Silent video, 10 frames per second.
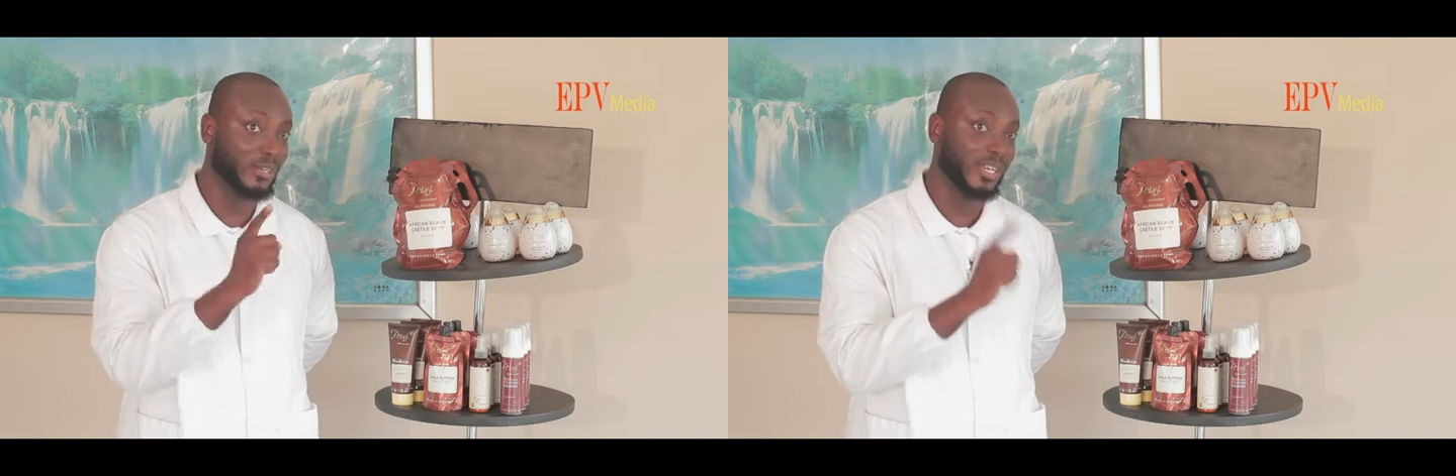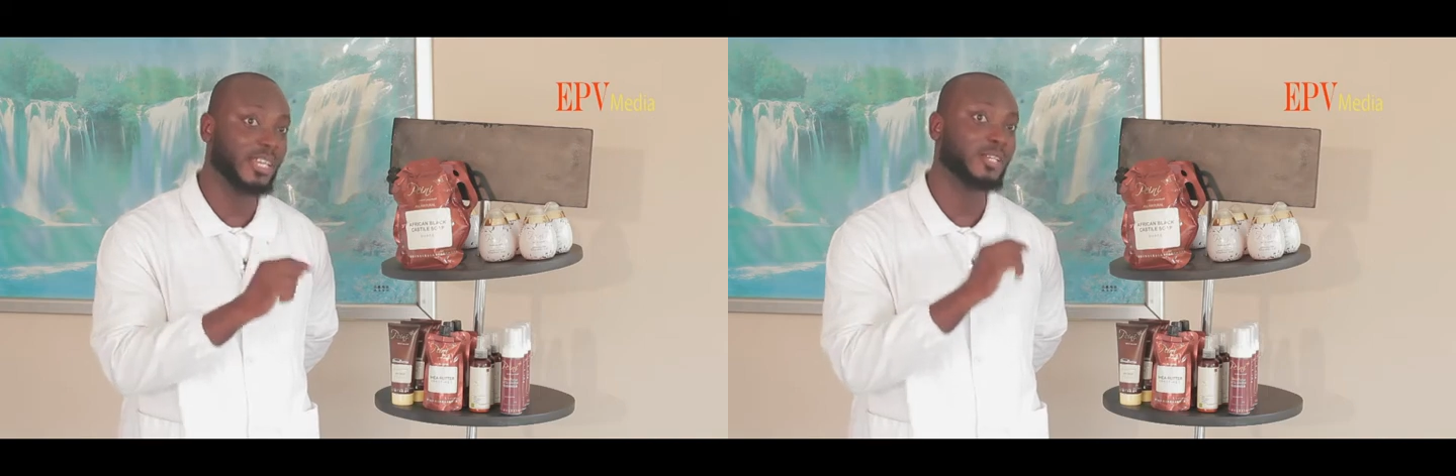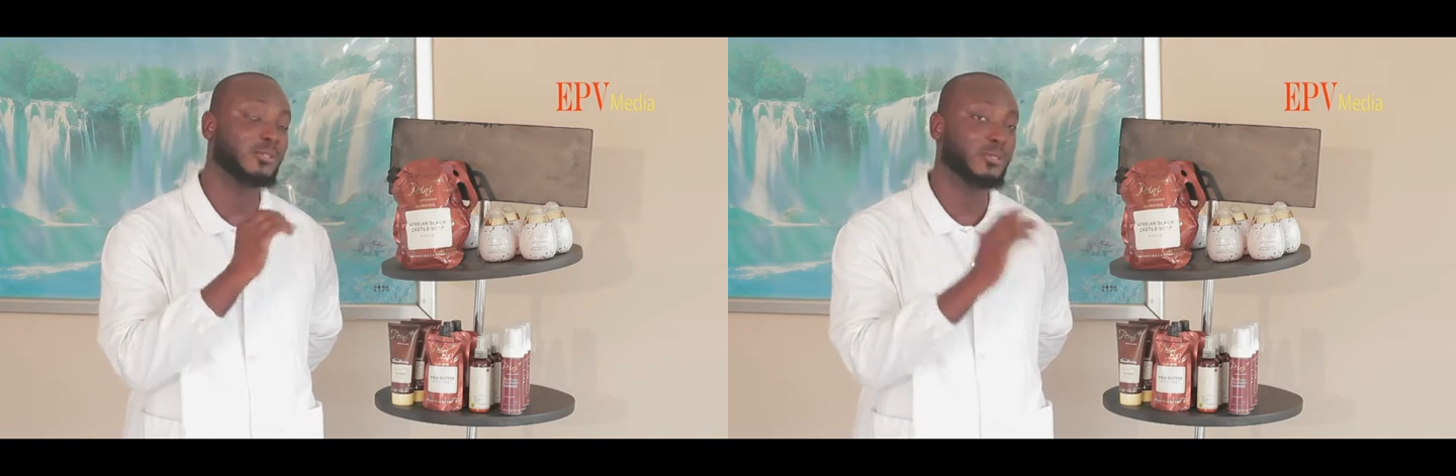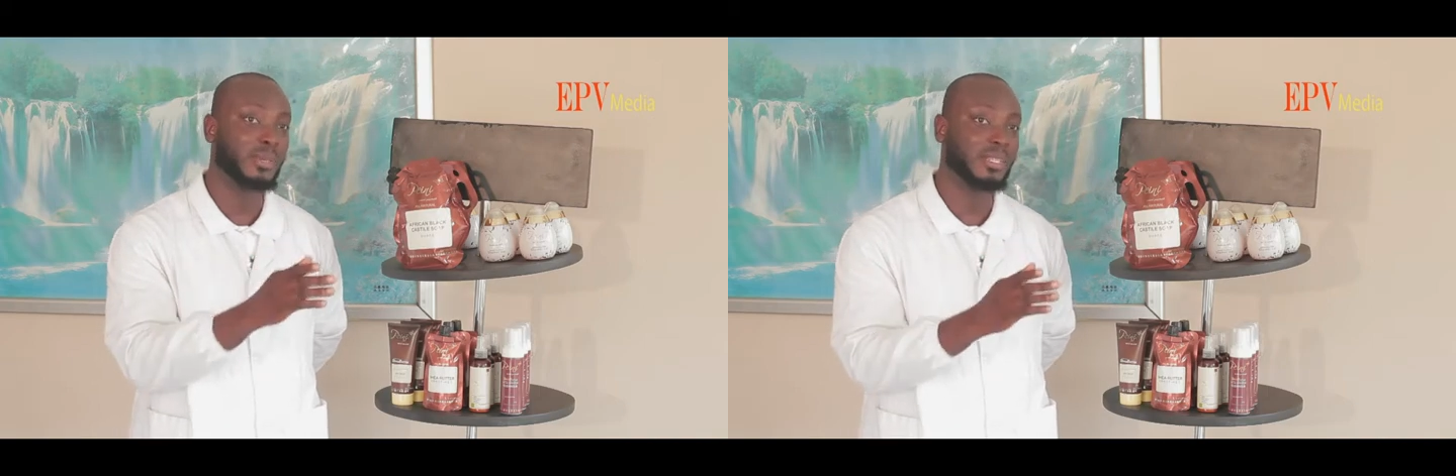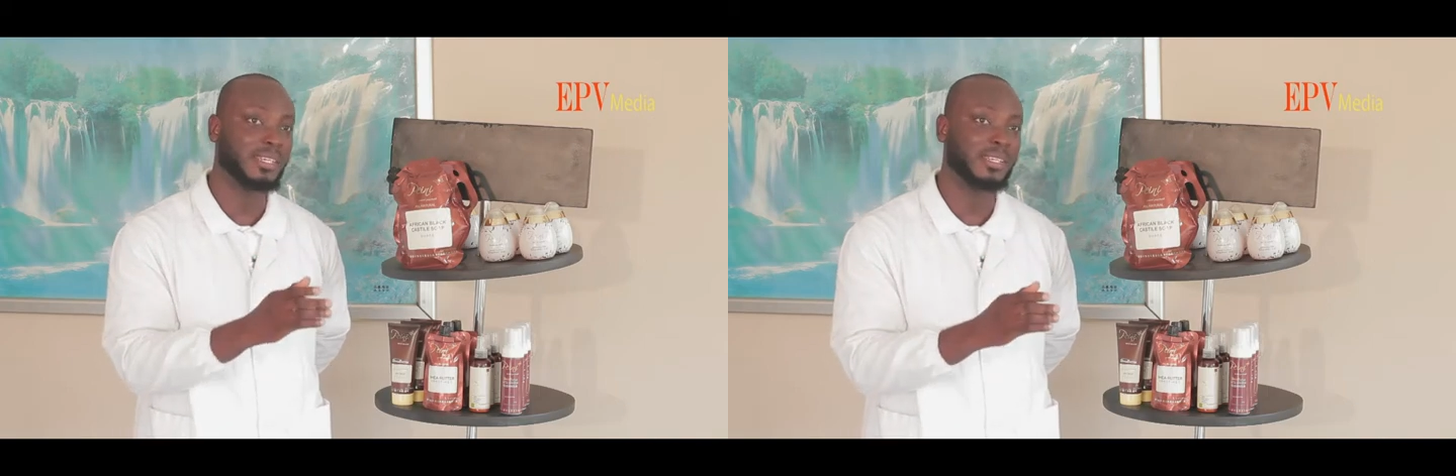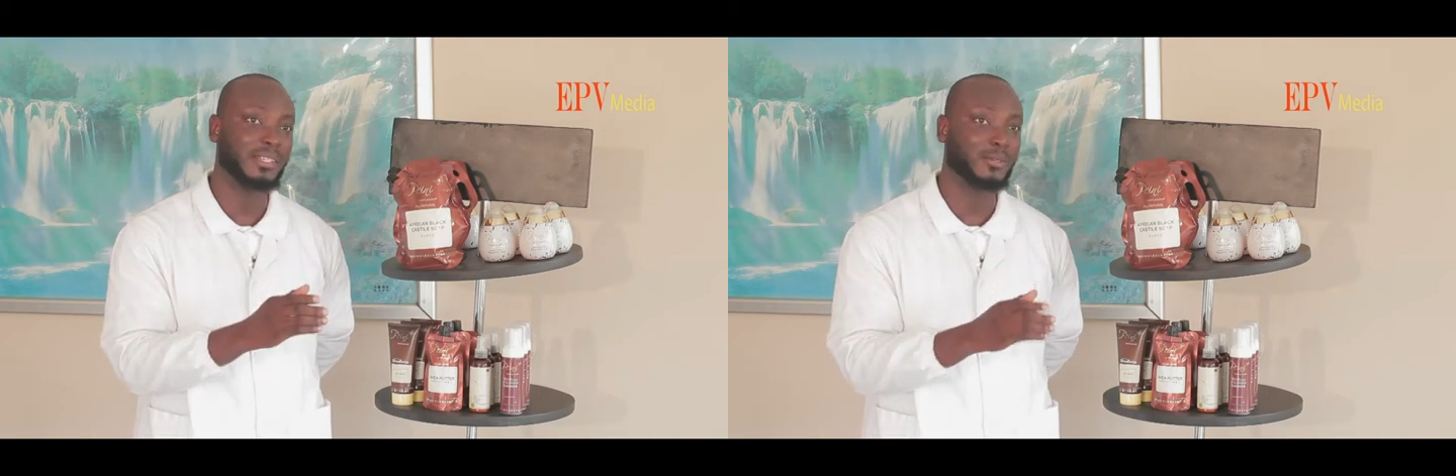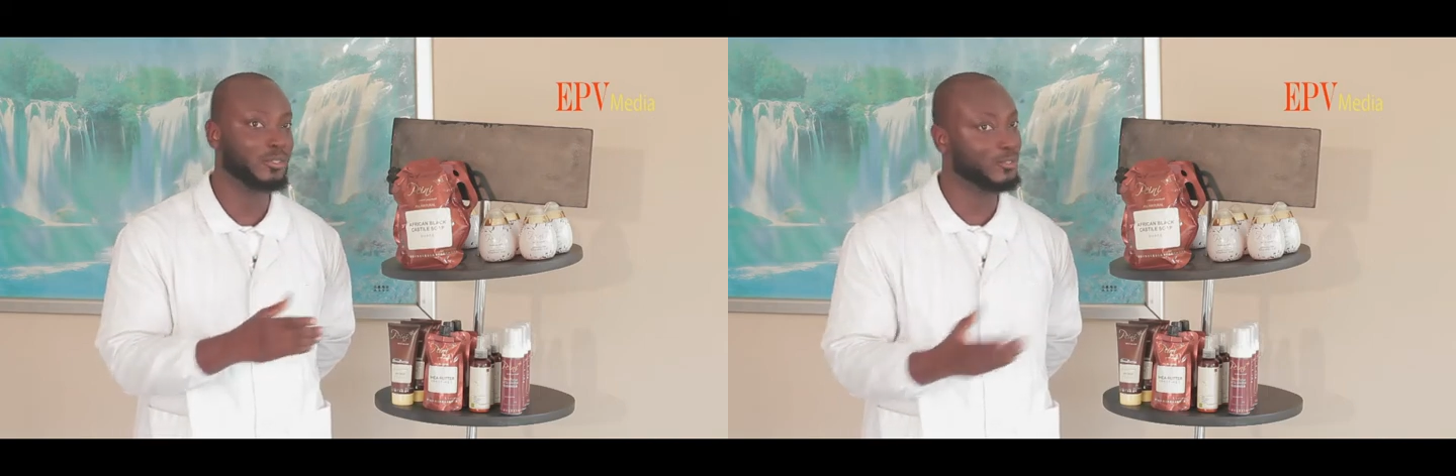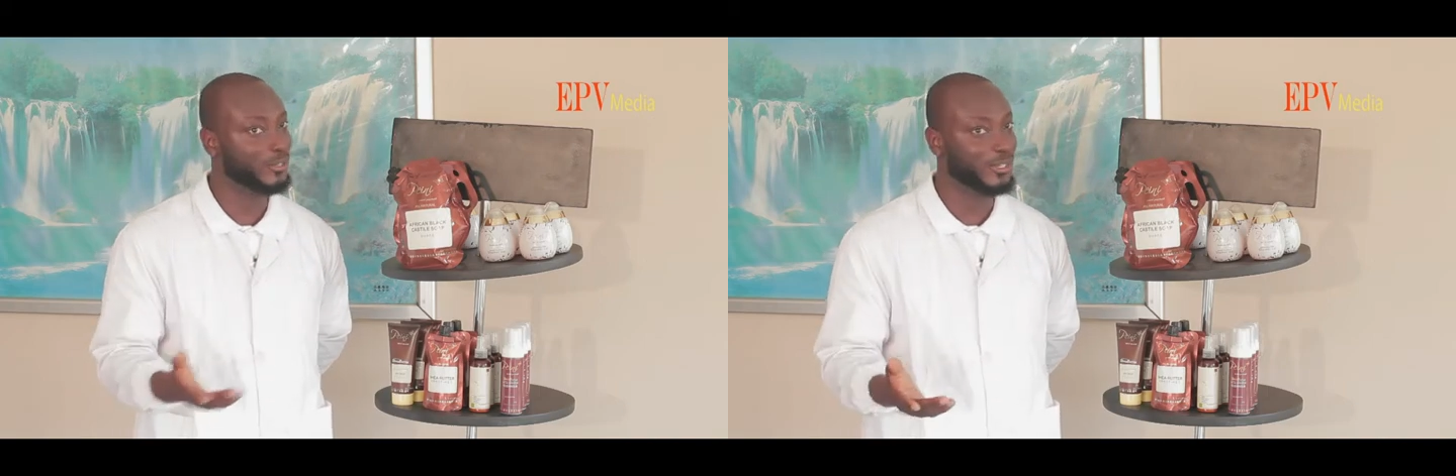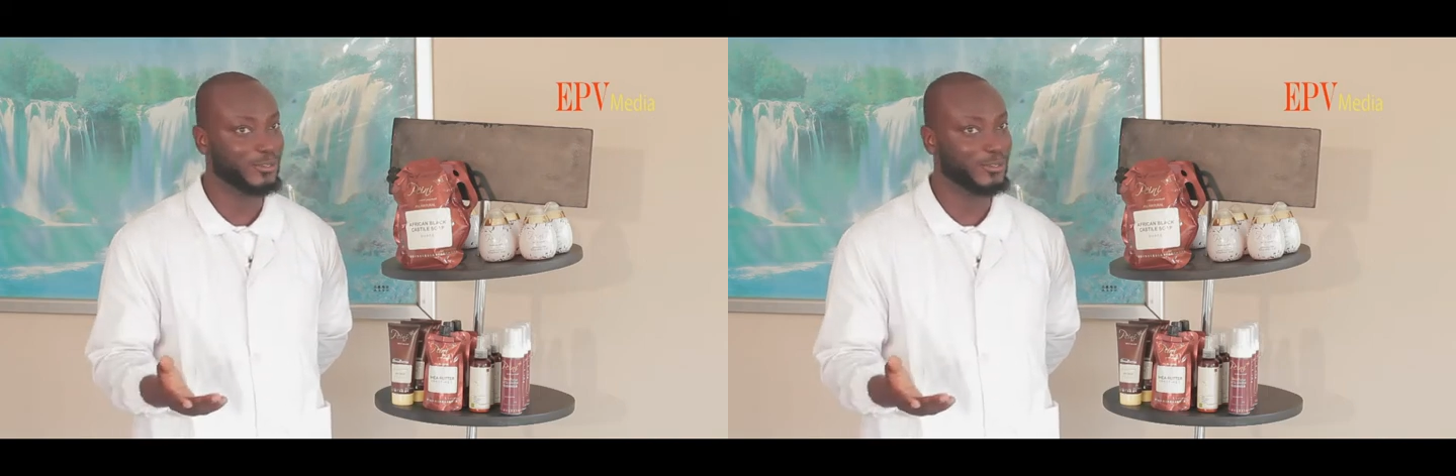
Your hair, you need to maintain it because it's already